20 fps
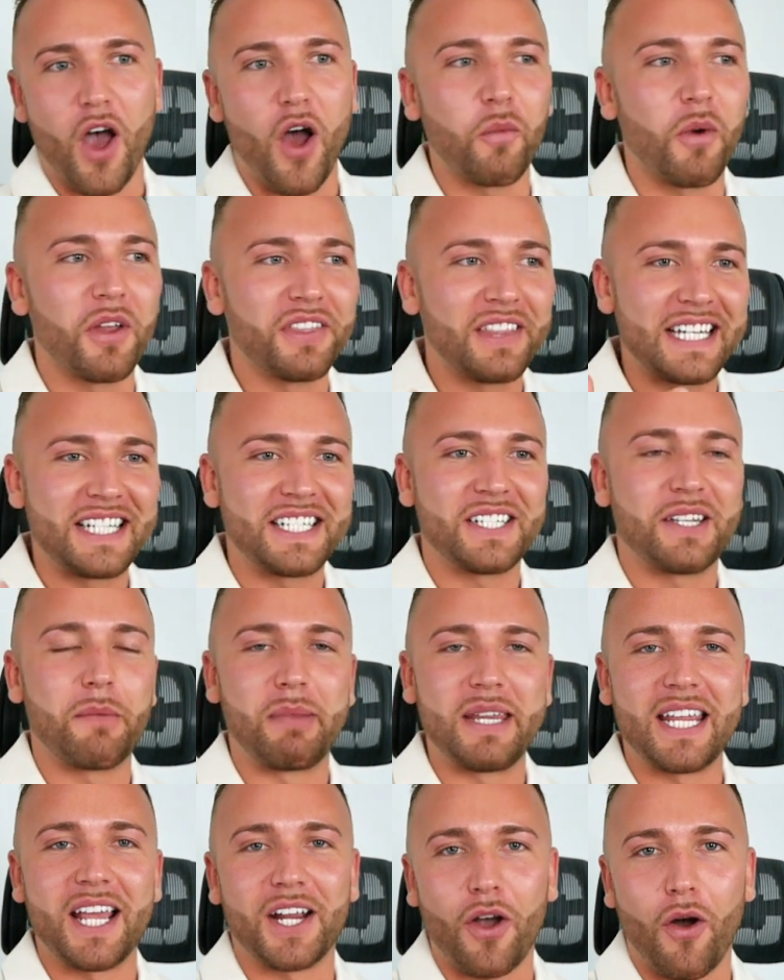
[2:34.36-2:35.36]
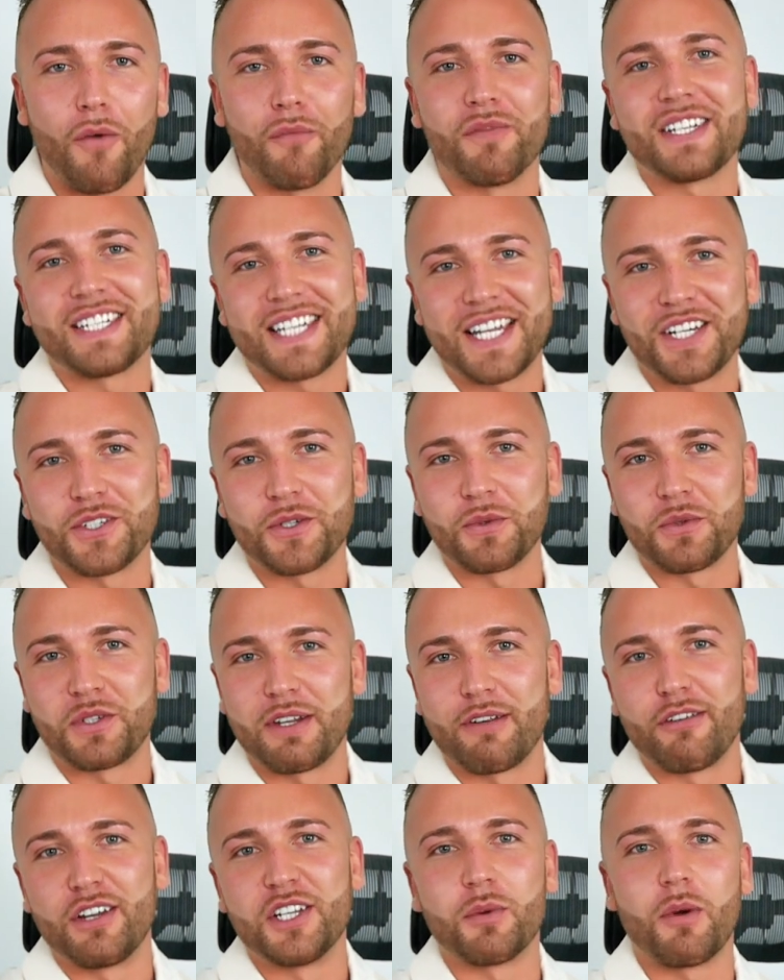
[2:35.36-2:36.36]
I want this to be a conversational
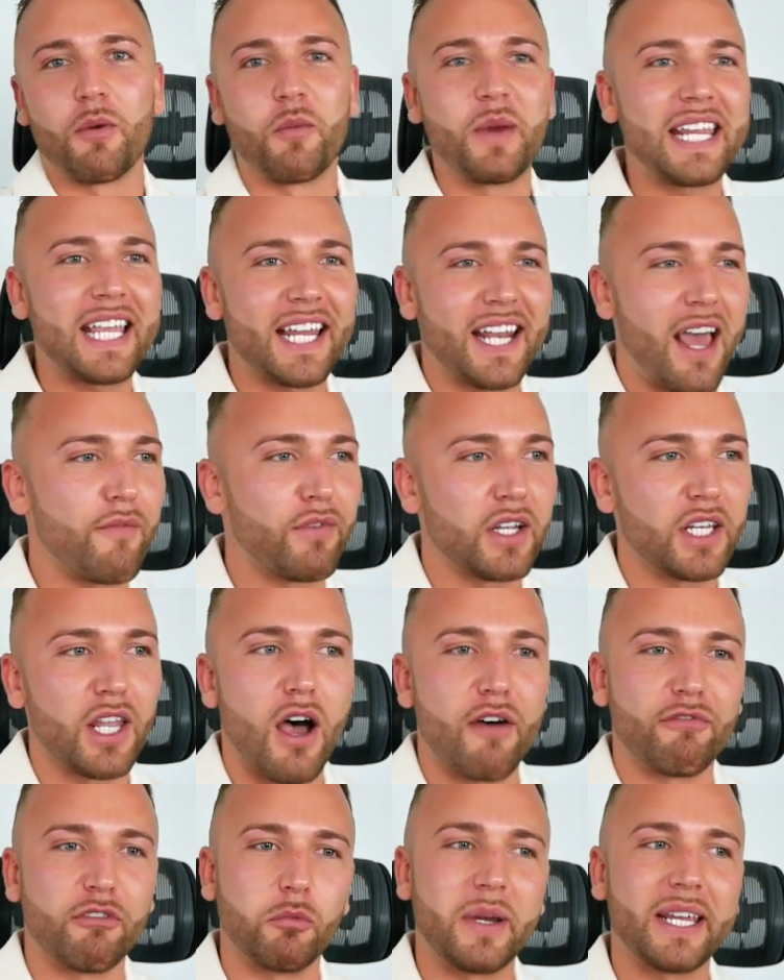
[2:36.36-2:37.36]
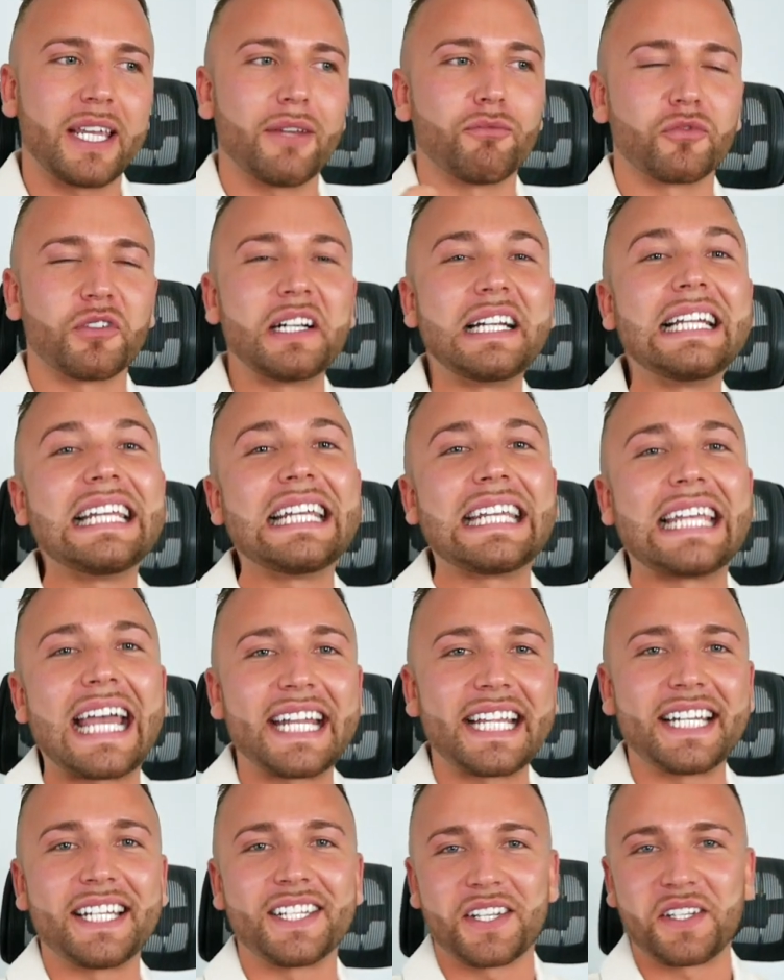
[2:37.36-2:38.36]
series where we can have a laugh and we can really get
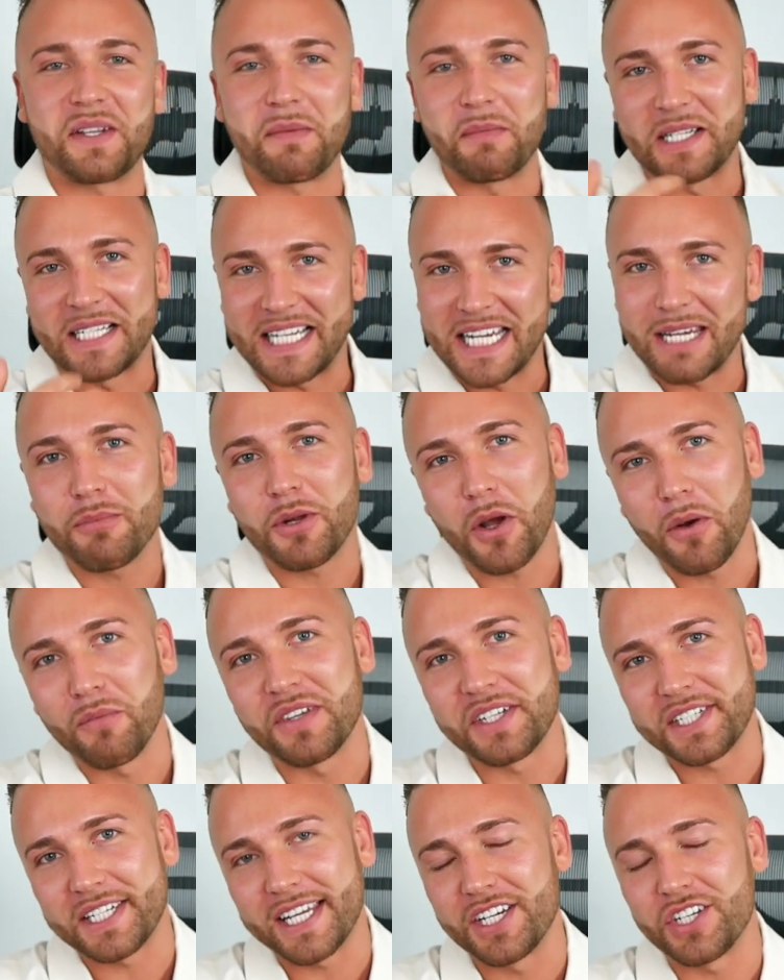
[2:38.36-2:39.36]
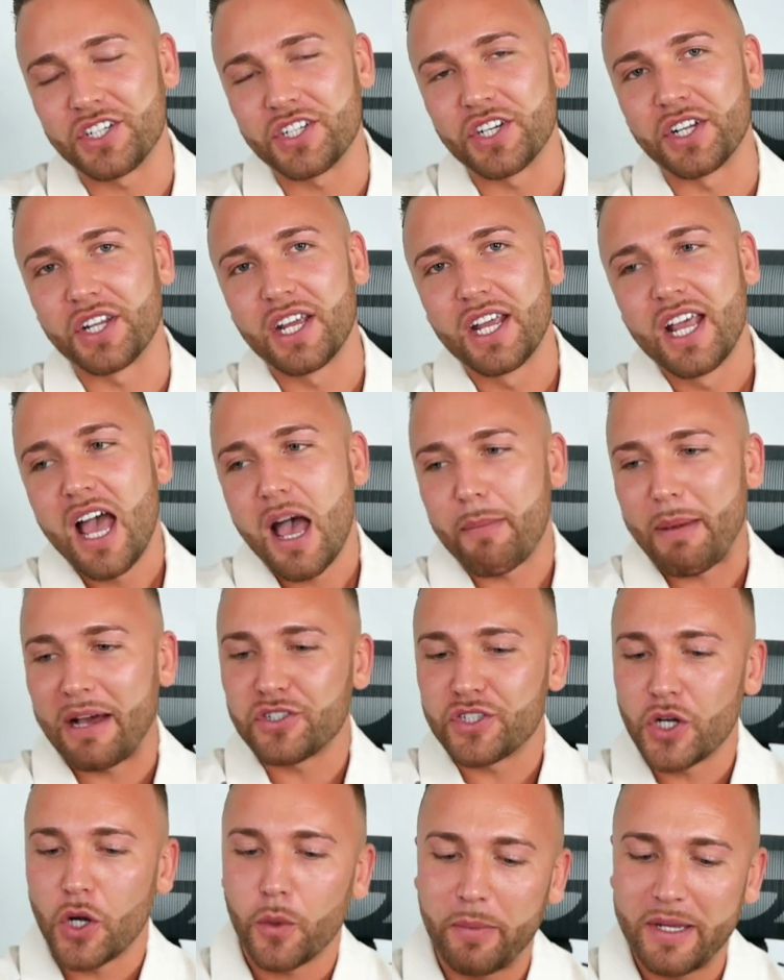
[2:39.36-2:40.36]
into some deep conversation about
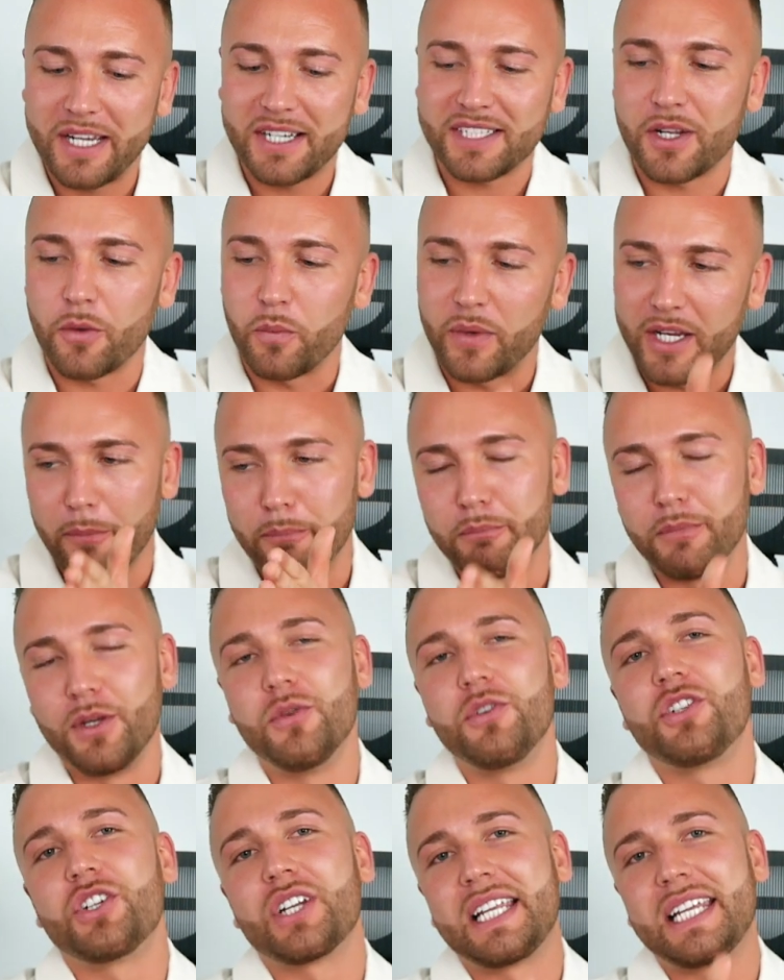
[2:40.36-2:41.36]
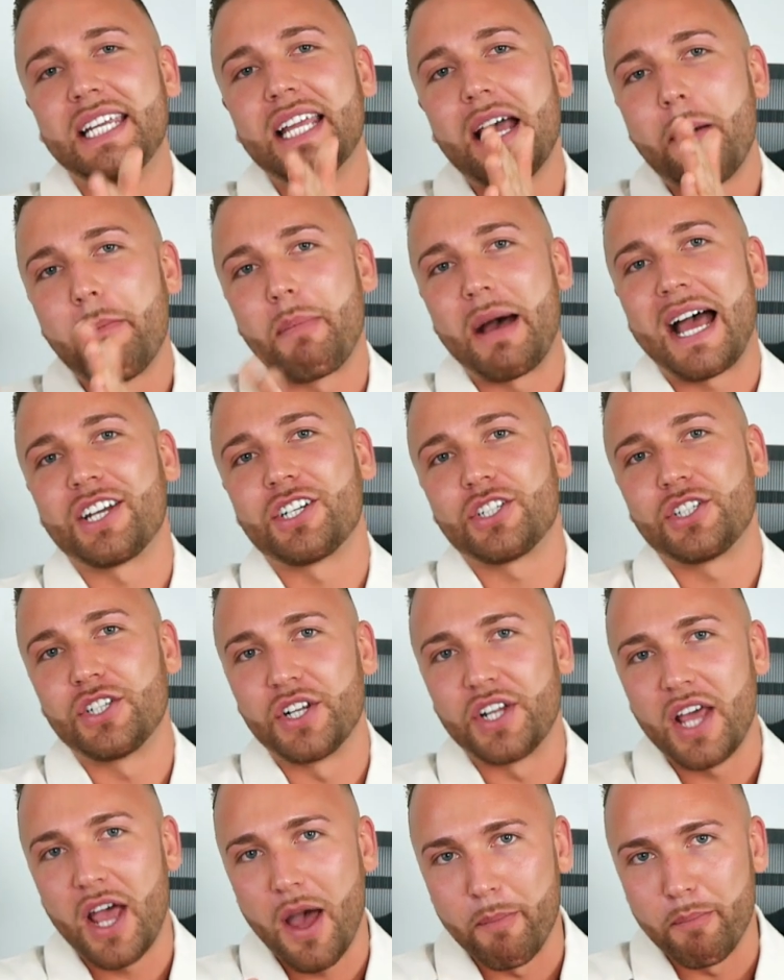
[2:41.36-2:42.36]
topics that we are mutually
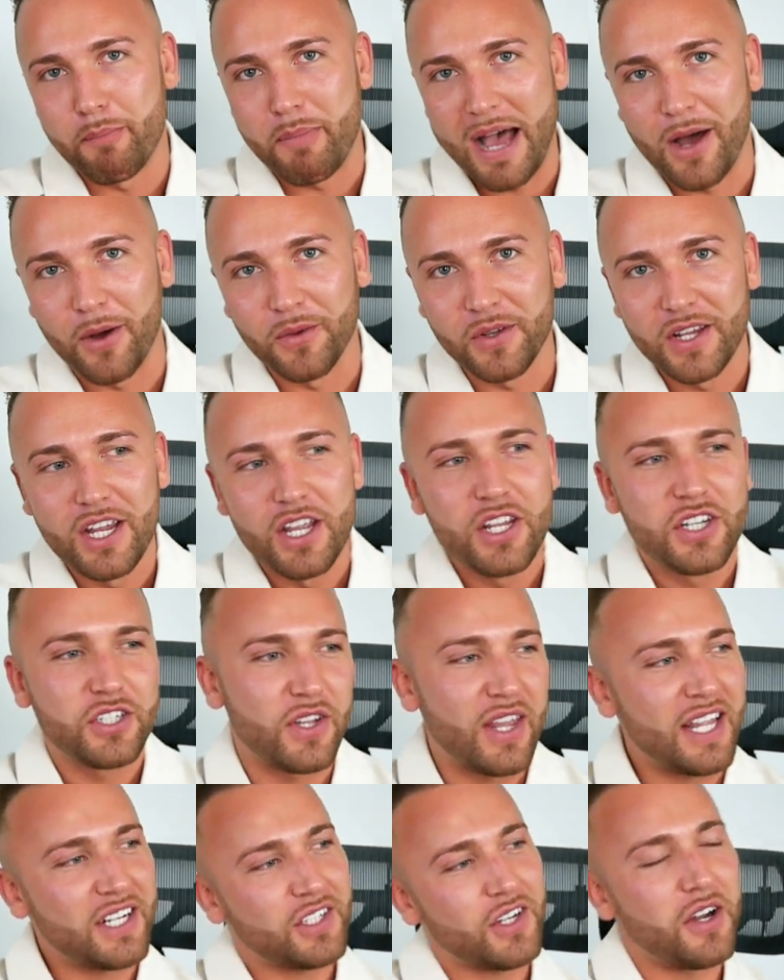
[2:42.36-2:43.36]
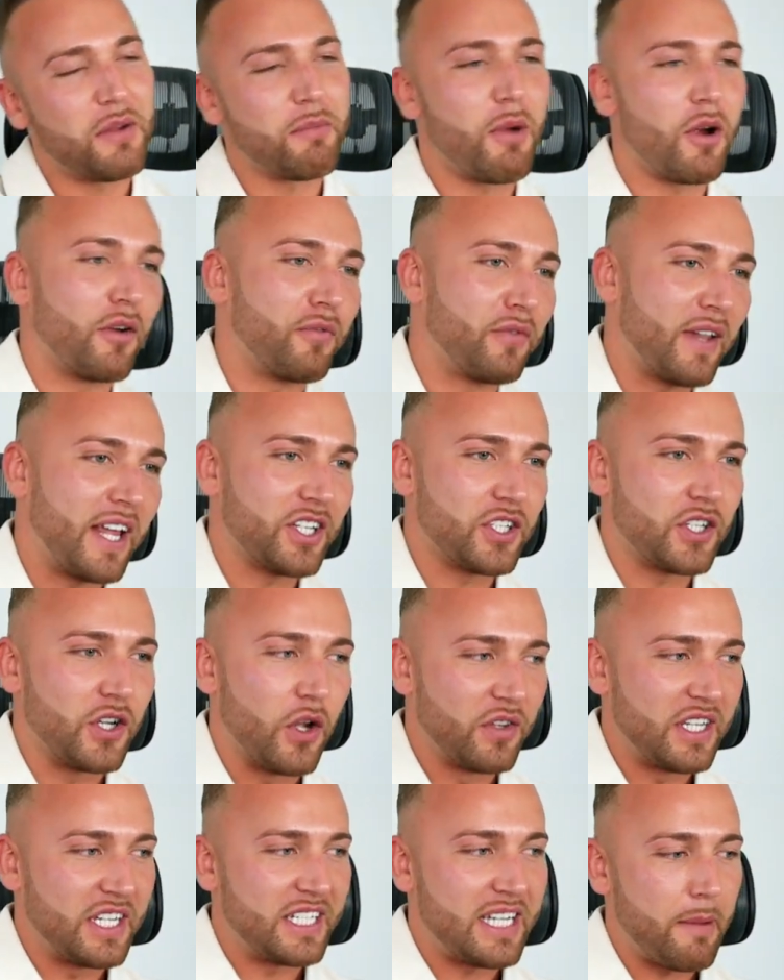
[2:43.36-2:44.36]
passionate about. So that's kind of my reflection
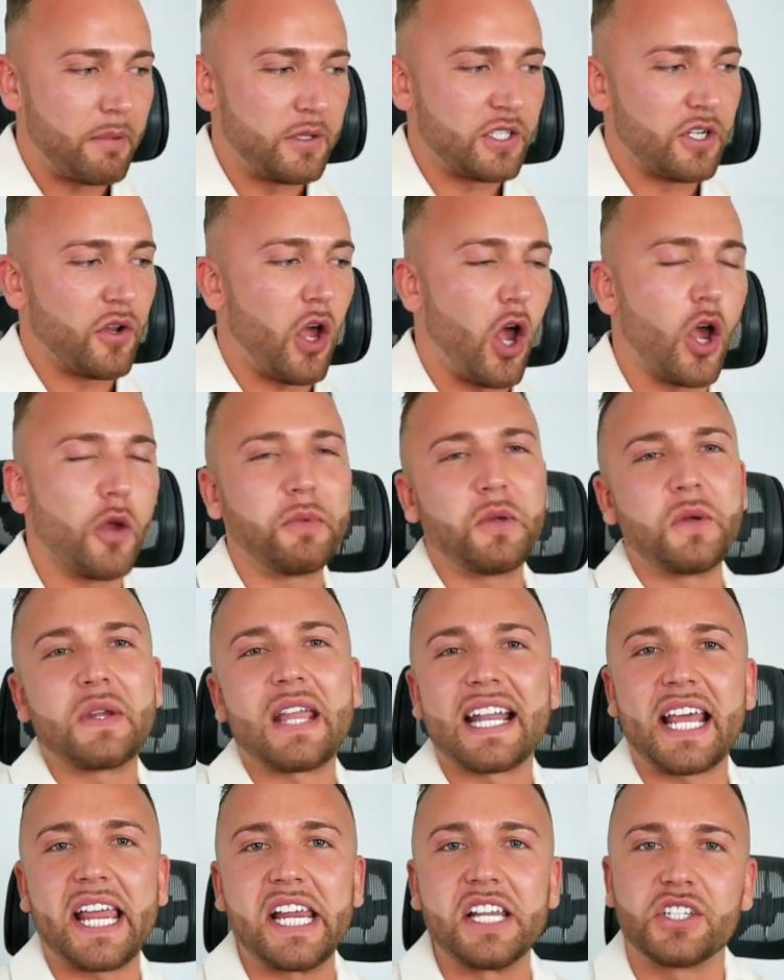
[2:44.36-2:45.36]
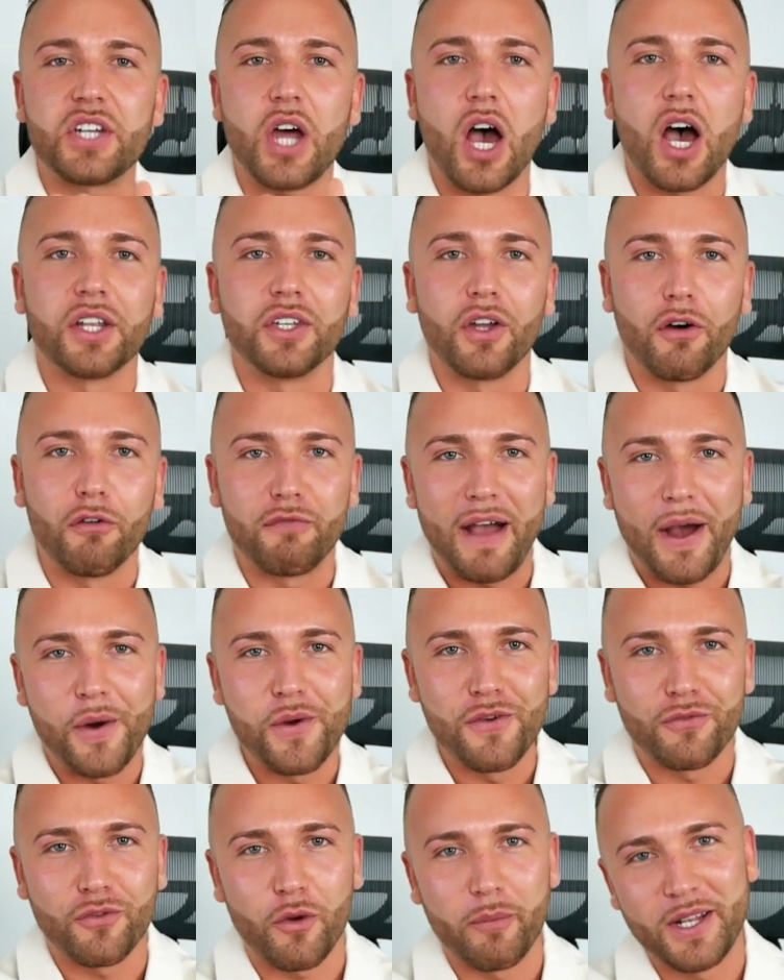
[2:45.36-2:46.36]
on this episode. I hope you get a ton of value
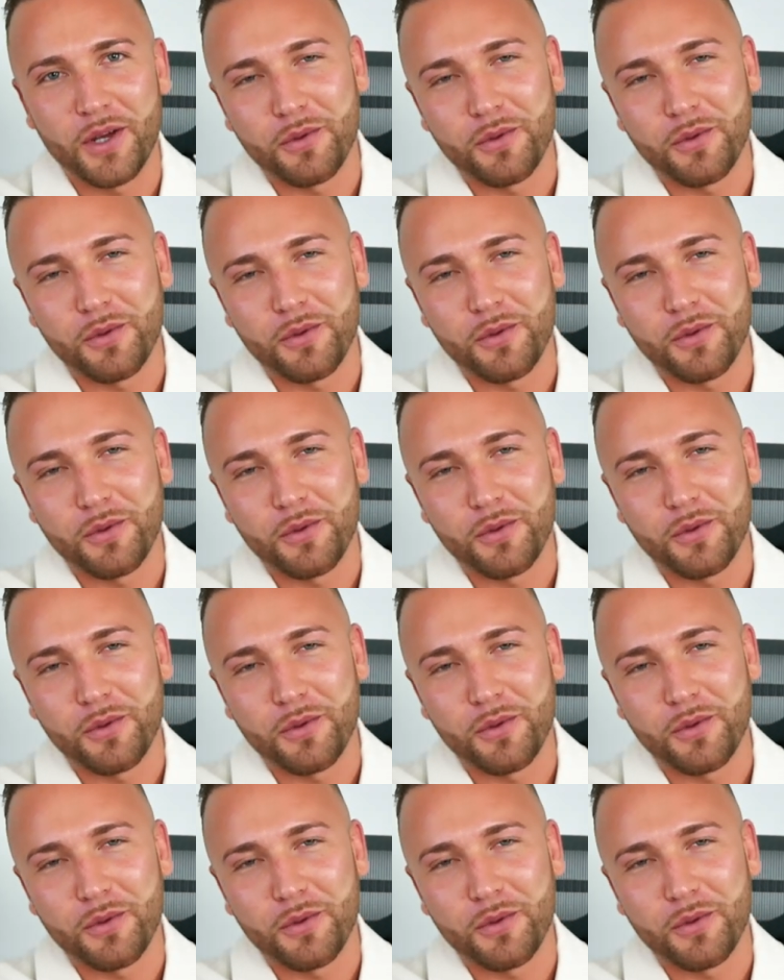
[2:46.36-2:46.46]
from it.